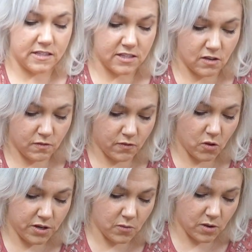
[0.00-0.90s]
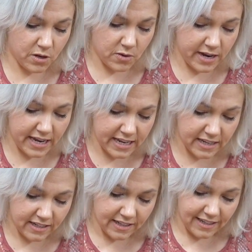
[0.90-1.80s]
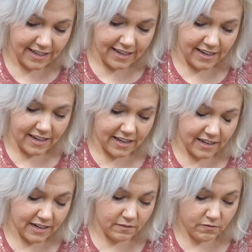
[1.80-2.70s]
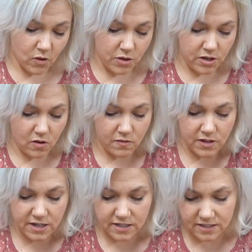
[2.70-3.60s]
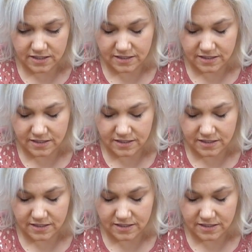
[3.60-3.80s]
So fold it one way and then fold it over.